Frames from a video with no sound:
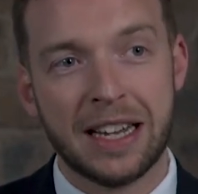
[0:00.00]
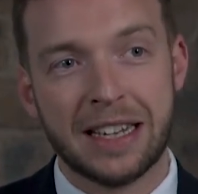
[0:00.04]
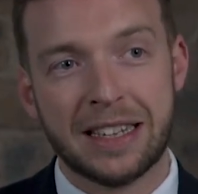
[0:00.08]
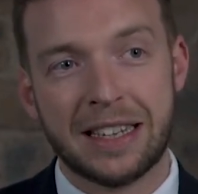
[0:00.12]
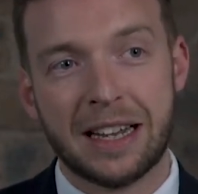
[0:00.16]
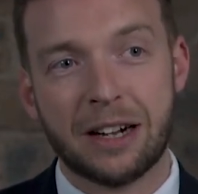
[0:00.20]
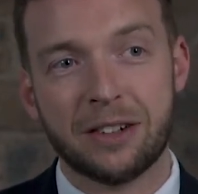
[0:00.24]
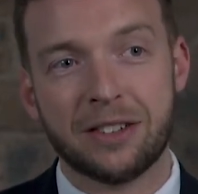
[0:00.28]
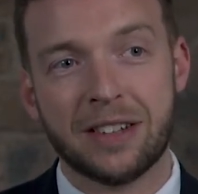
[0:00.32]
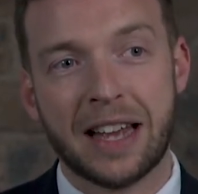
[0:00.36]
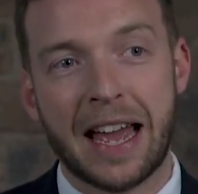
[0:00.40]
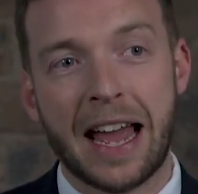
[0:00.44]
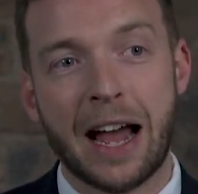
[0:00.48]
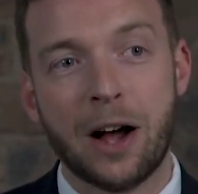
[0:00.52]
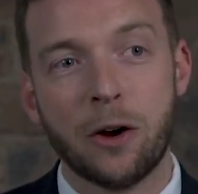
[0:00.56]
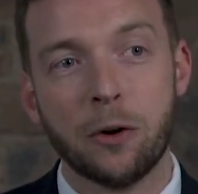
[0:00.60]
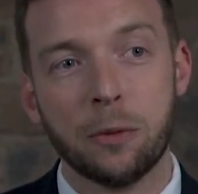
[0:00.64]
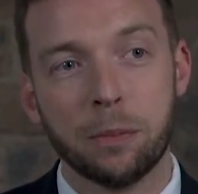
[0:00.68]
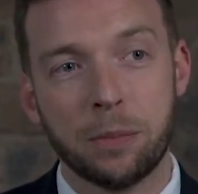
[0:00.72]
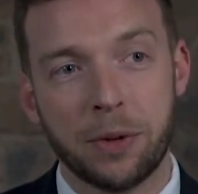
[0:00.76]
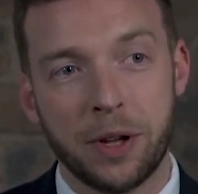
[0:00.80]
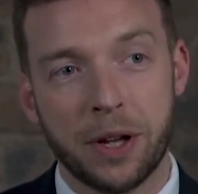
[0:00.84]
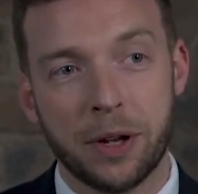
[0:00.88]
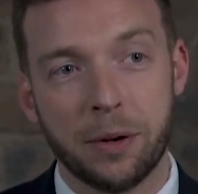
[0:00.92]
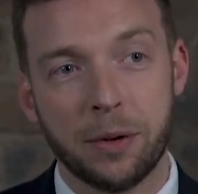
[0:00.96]
Now, to
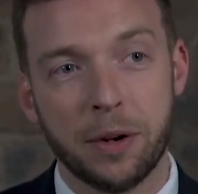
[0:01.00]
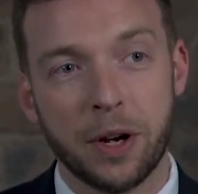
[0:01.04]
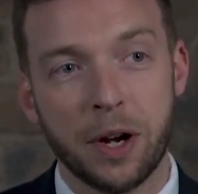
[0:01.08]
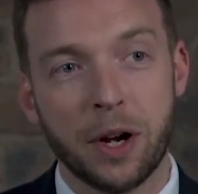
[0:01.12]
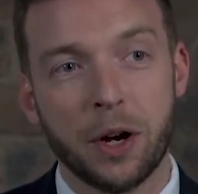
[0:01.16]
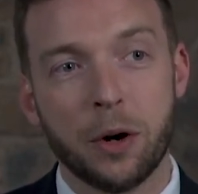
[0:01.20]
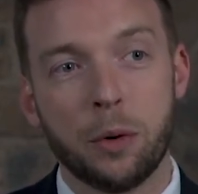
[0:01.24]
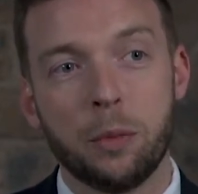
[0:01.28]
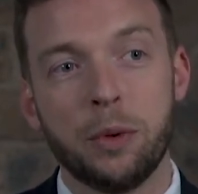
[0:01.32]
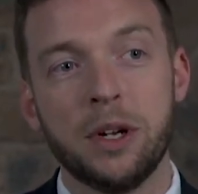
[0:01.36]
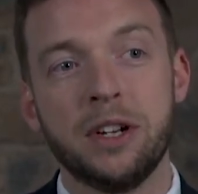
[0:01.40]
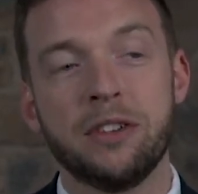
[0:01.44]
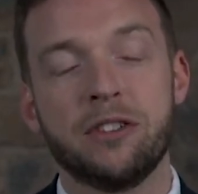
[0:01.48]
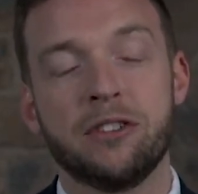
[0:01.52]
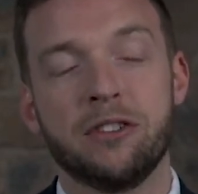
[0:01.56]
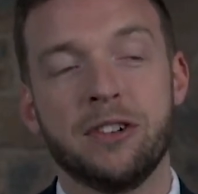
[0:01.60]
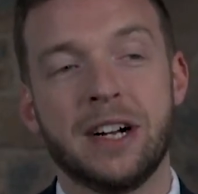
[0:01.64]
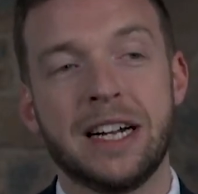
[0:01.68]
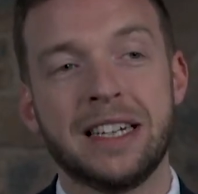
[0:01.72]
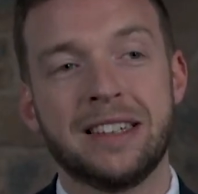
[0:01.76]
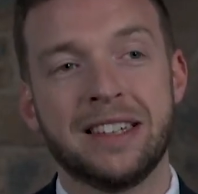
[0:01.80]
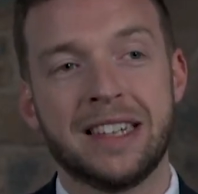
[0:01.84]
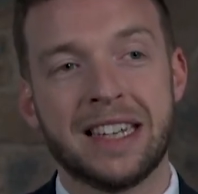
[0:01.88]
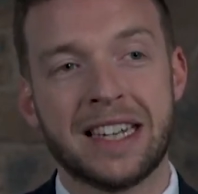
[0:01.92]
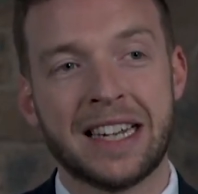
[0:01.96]
help you, we've
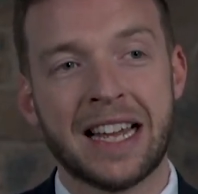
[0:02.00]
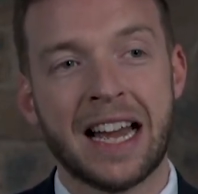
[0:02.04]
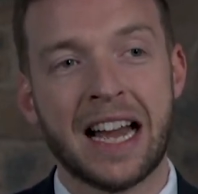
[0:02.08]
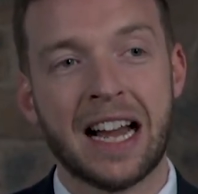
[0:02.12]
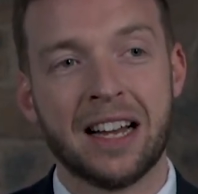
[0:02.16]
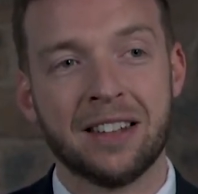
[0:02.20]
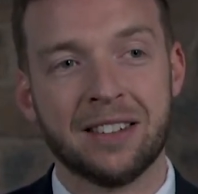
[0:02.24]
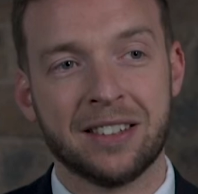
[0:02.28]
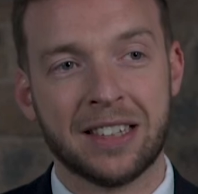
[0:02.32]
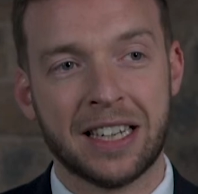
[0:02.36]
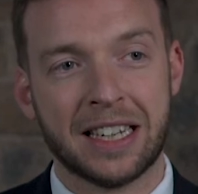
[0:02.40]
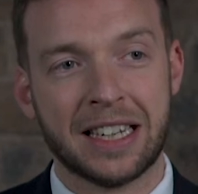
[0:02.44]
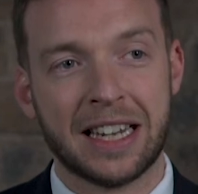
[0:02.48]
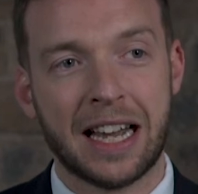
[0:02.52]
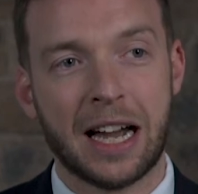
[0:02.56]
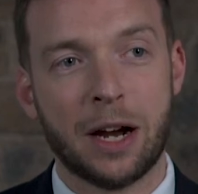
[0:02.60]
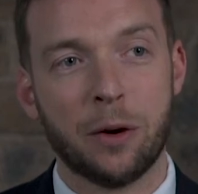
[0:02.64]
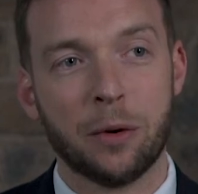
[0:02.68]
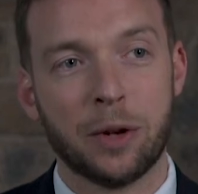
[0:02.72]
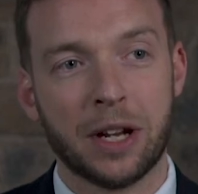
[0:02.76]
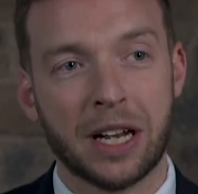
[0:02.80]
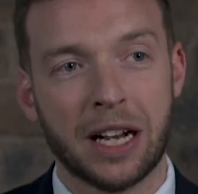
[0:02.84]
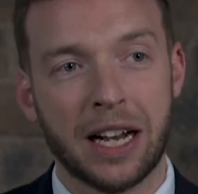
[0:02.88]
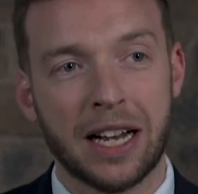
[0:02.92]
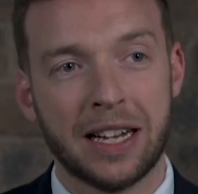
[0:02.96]
created a cask
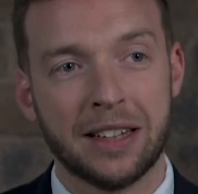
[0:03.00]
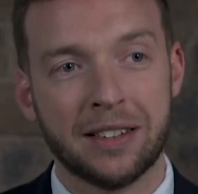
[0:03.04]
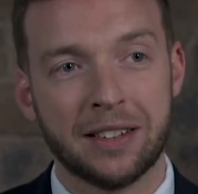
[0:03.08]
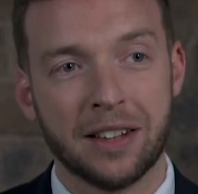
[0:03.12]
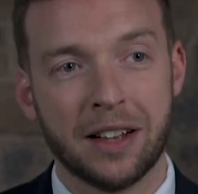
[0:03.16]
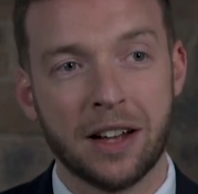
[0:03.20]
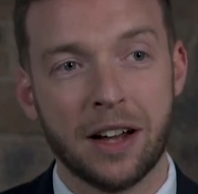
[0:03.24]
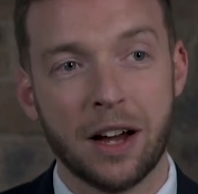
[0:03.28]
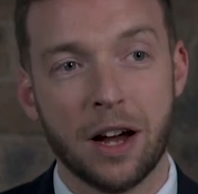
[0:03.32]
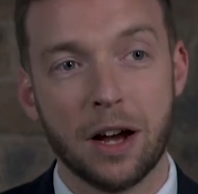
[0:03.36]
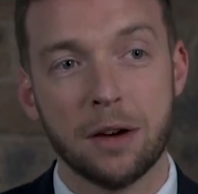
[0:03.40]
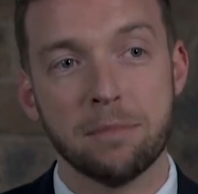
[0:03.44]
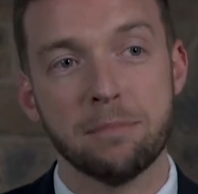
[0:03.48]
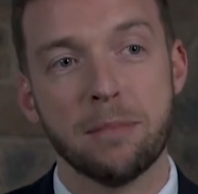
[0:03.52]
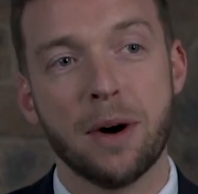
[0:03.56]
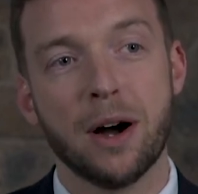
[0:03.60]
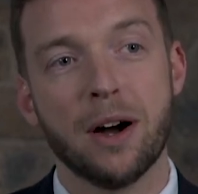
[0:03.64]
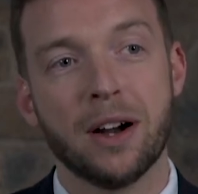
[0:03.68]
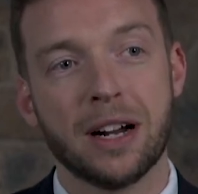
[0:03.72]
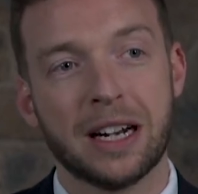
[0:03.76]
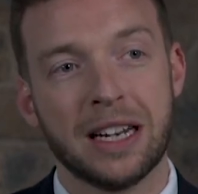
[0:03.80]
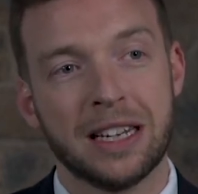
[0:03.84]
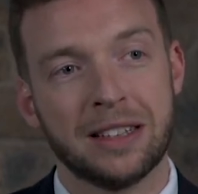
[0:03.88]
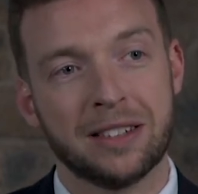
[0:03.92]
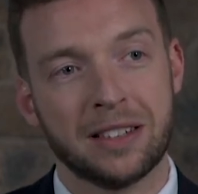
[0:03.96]
calculator at
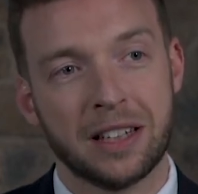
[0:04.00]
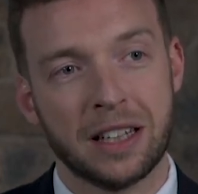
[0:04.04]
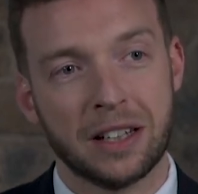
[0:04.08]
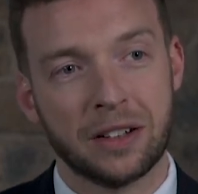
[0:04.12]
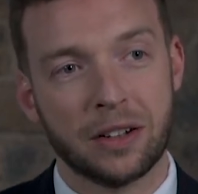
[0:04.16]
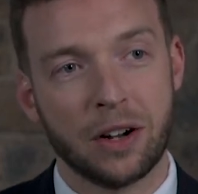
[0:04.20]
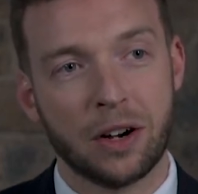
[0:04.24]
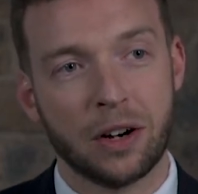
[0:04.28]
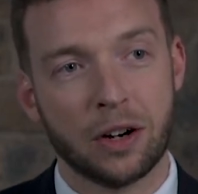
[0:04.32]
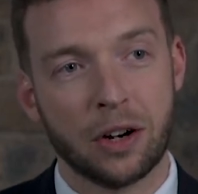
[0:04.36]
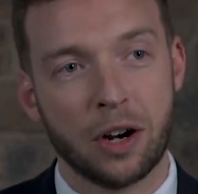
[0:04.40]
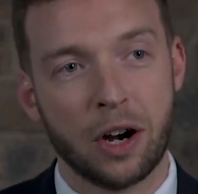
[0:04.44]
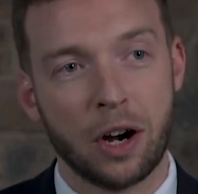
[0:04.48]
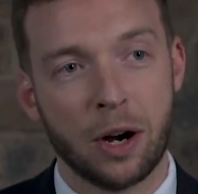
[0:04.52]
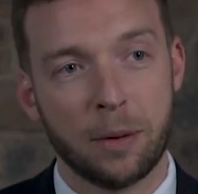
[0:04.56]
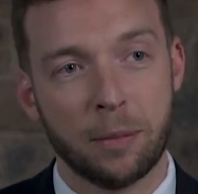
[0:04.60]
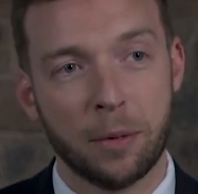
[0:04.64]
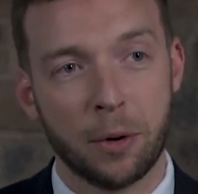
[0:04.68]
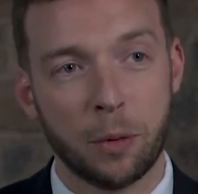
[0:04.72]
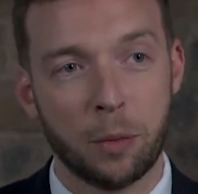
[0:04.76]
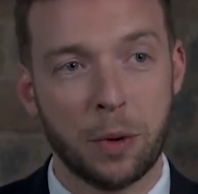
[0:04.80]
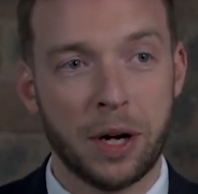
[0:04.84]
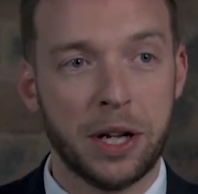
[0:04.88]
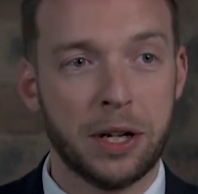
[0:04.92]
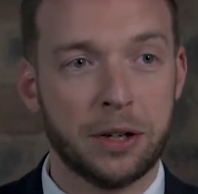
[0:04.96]
marklittler.com
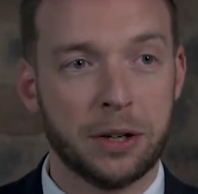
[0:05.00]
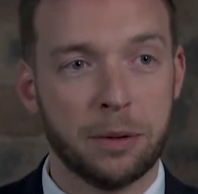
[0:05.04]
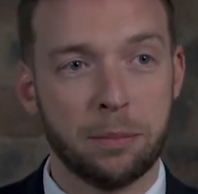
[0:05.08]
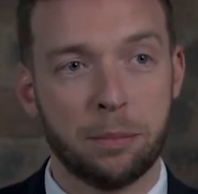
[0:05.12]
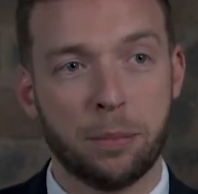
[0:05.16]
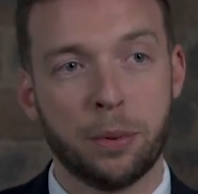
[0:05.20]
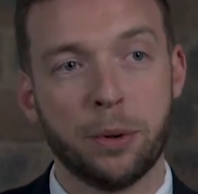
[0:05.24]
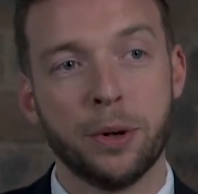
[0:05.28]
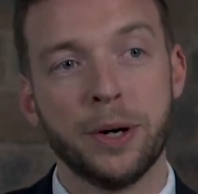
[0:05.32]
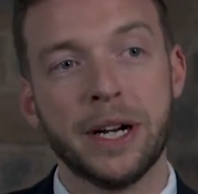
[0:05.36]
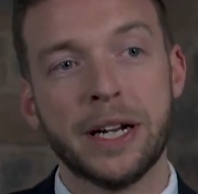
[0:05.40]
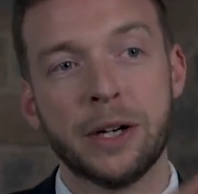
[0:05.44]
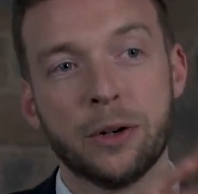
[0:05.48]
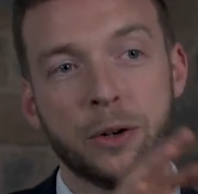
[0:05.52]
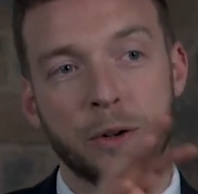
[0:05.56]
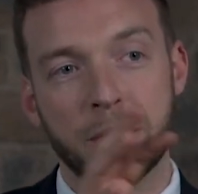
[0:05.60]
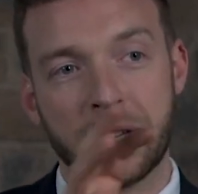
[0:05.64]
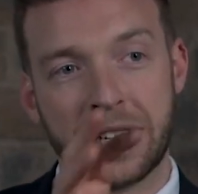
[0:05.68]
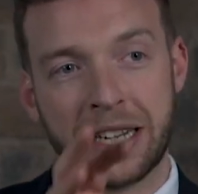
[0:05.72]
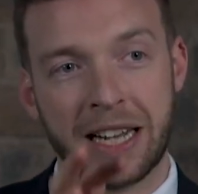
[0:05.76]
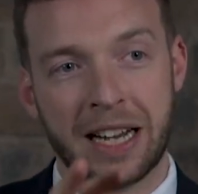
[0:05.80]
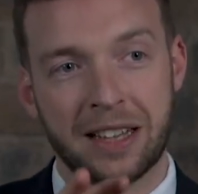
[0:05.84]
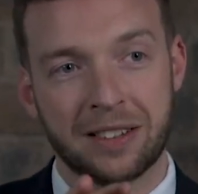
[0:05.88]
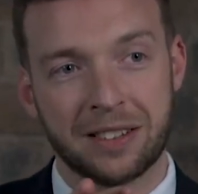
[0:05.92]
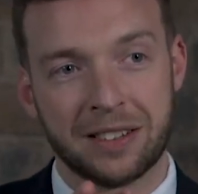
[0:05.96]
where you can put in all the
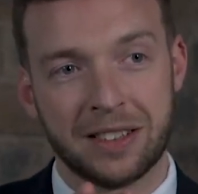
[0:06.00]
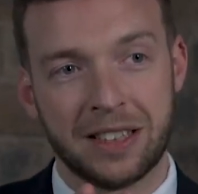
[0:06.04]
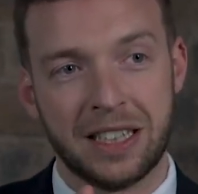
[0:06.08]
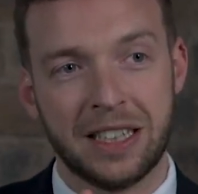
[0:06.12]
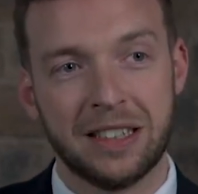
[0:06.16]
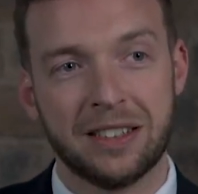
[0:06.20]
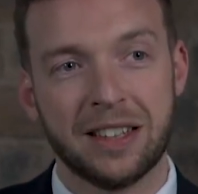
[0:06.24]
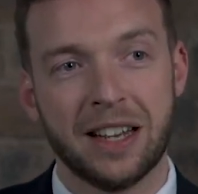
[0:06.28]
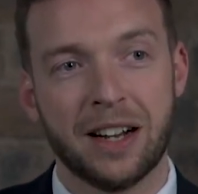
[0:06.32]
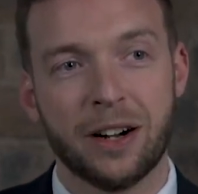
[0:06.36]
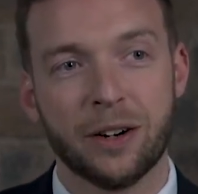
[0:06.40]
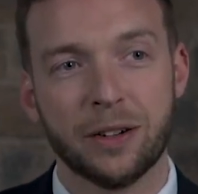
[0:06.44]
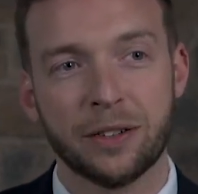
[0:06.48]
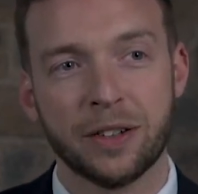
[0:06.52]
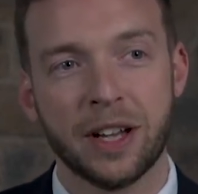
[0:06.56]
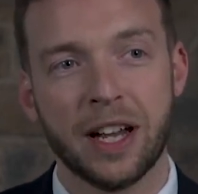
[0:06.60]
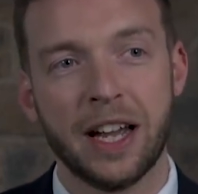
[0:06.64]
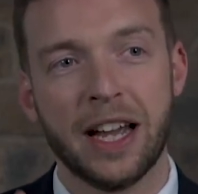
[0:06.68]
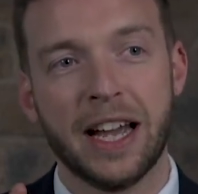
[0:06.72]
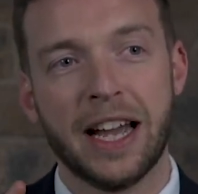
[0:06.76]
cask details